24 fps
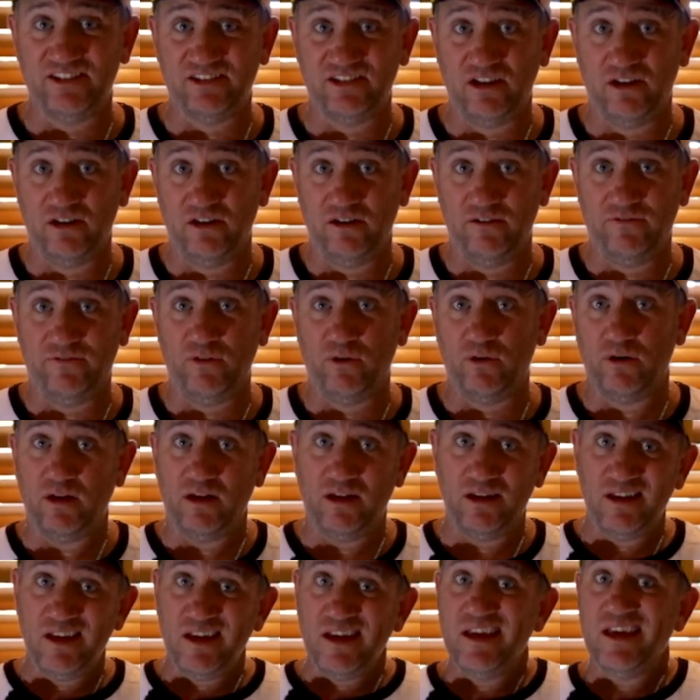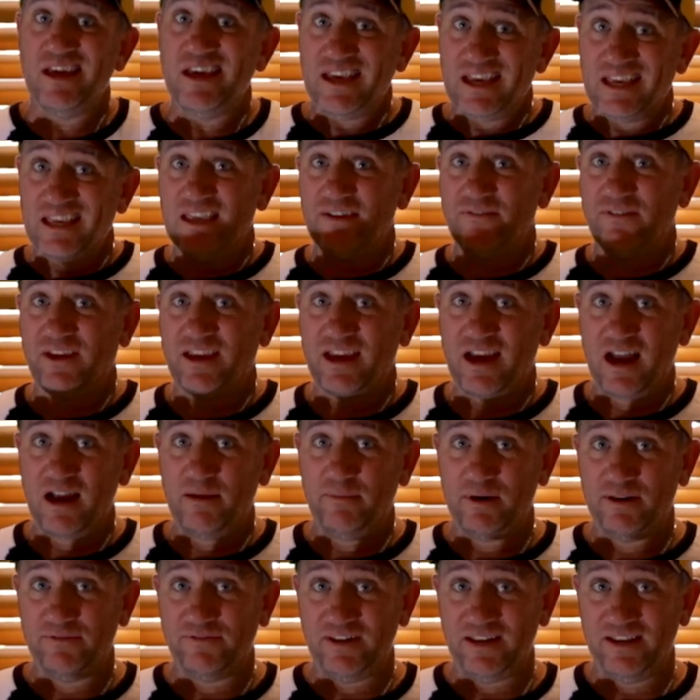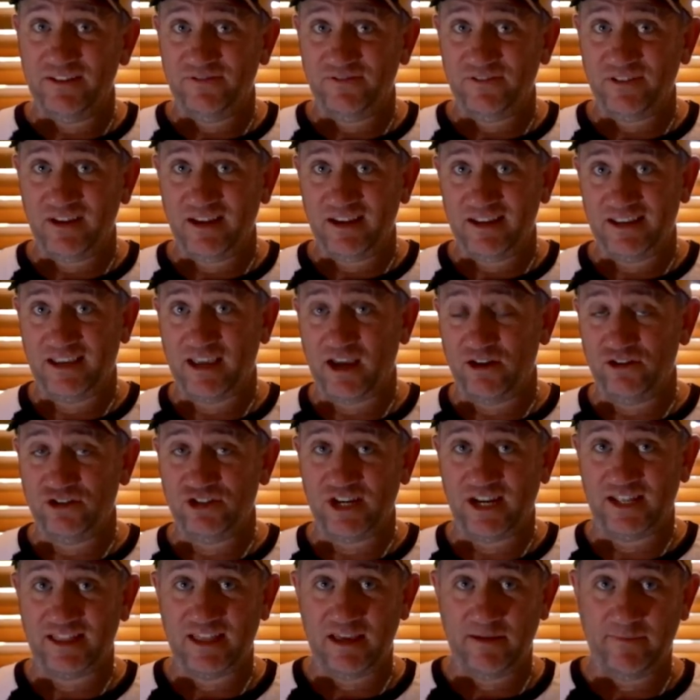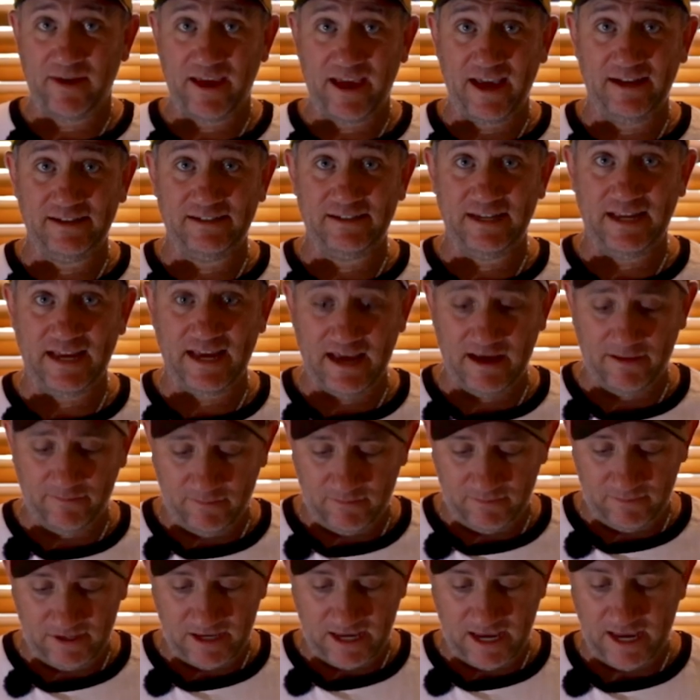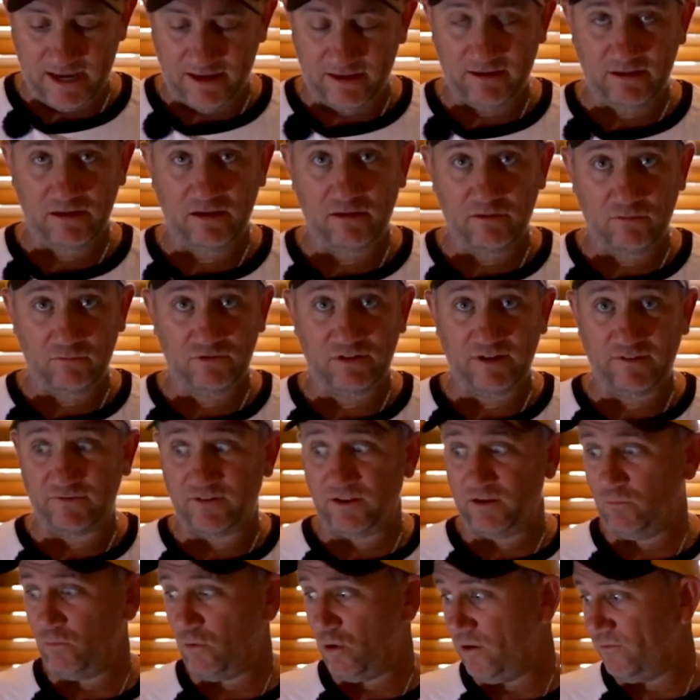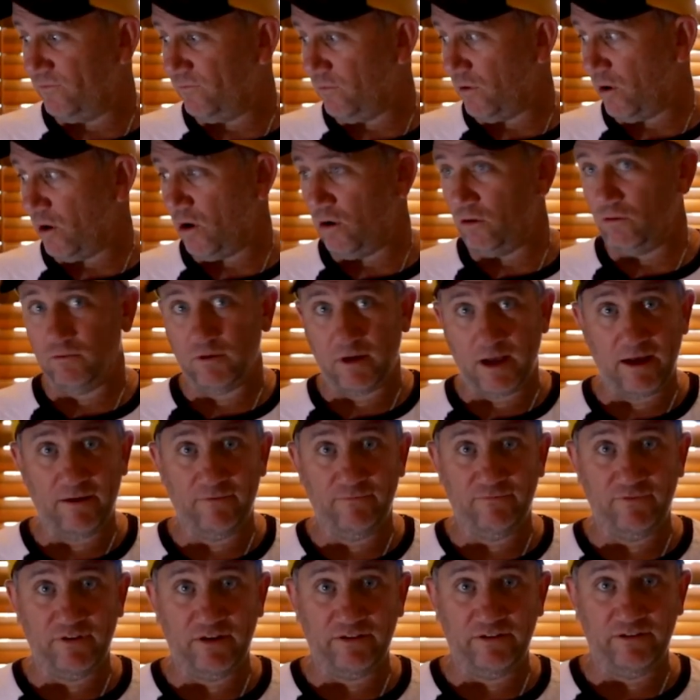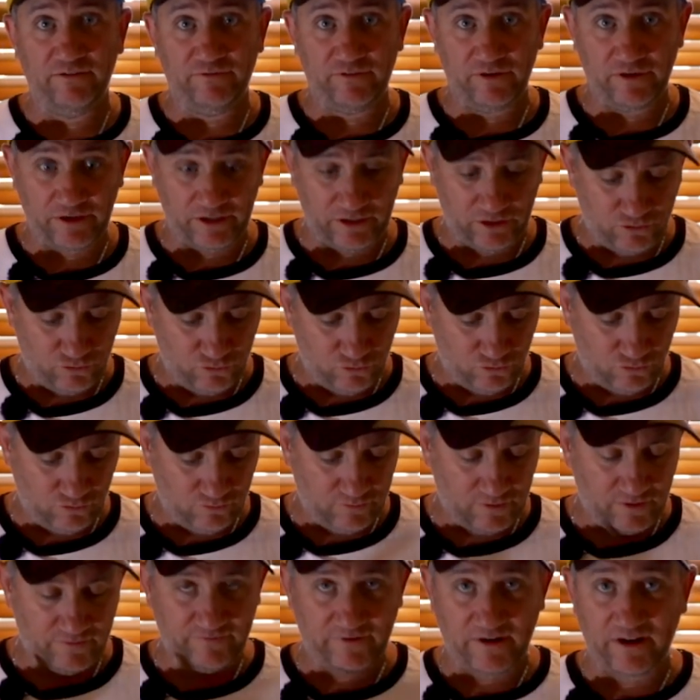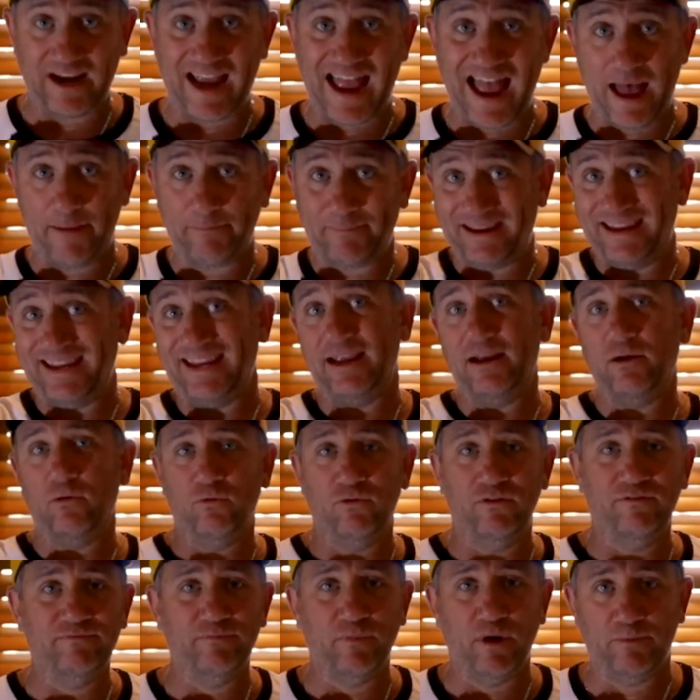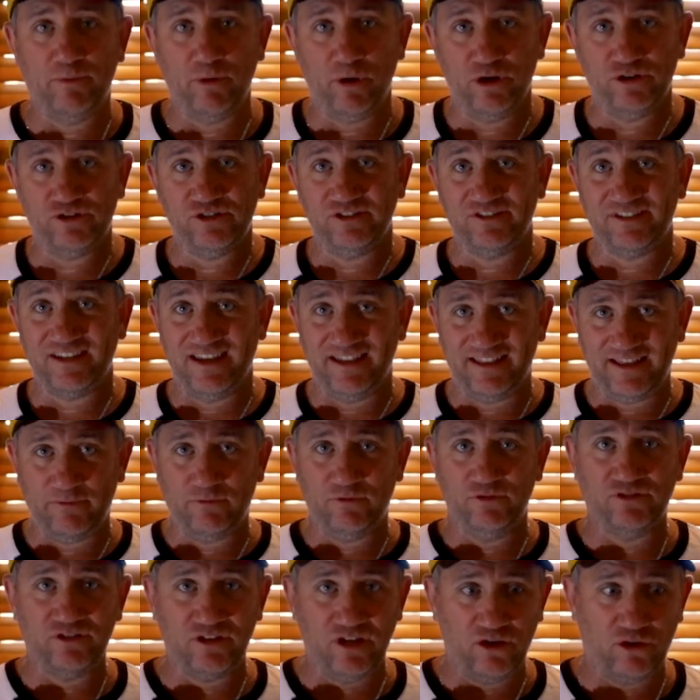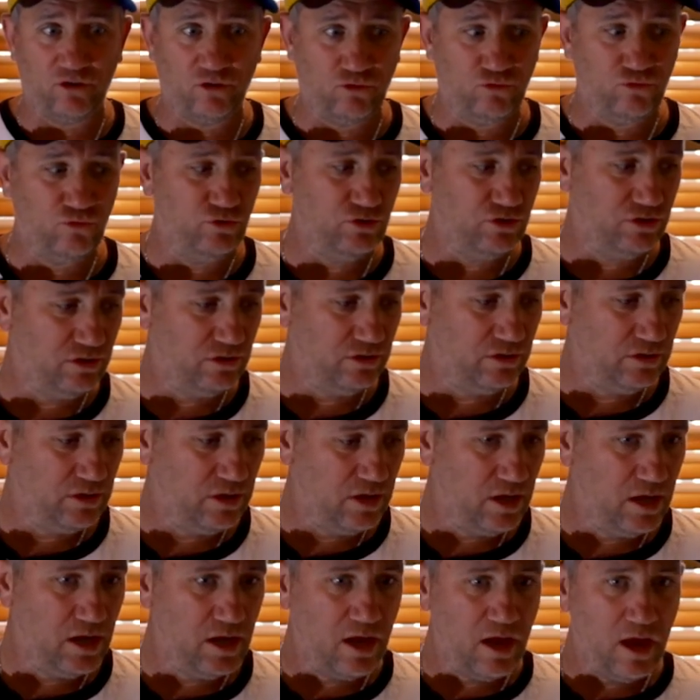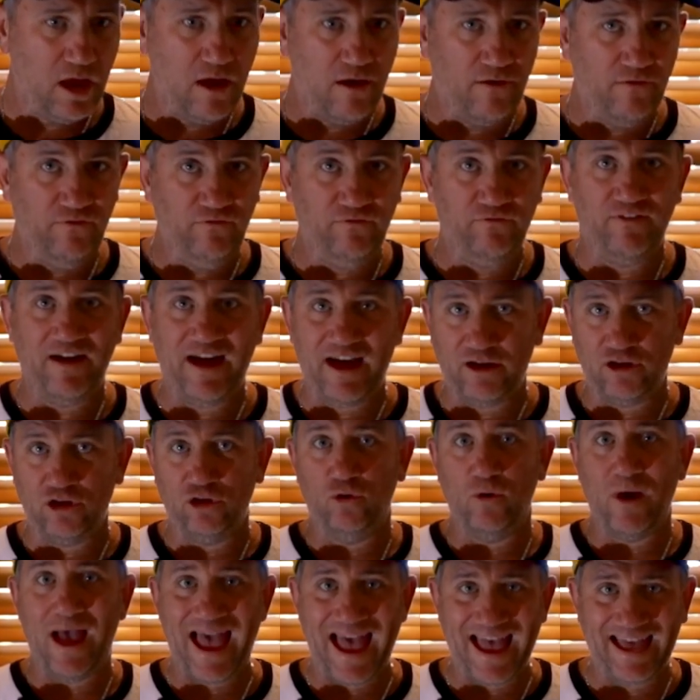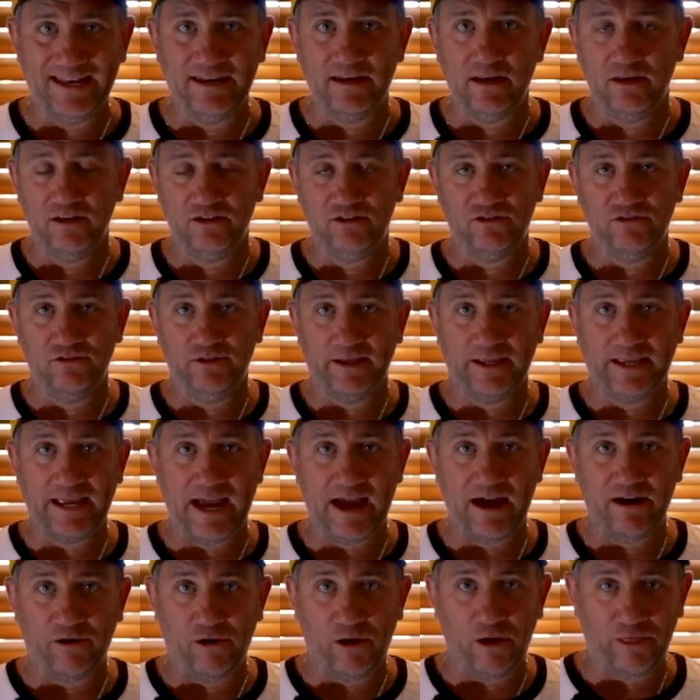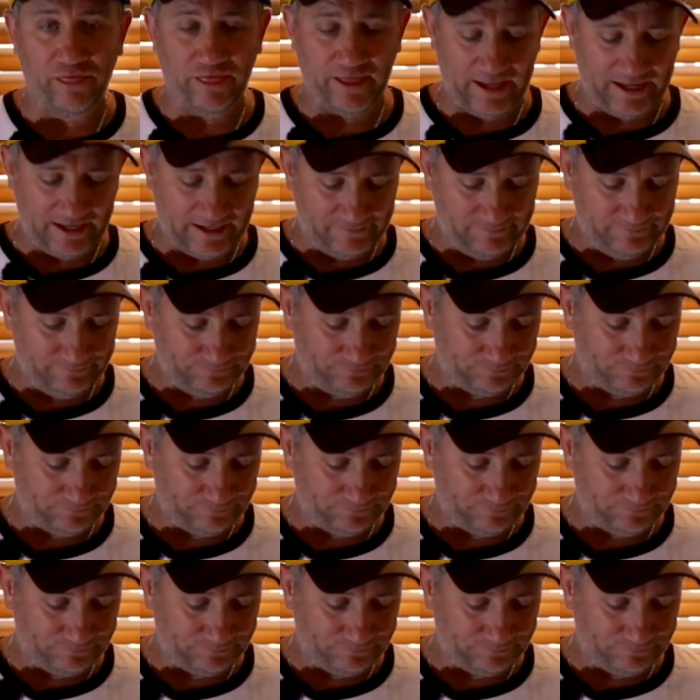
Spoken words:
So if you want to give your car a bit of a lift, go check them out. Definitely worthwhile. Very, very cool. Very happy with my purchase there. That was a good value add to the car, I think.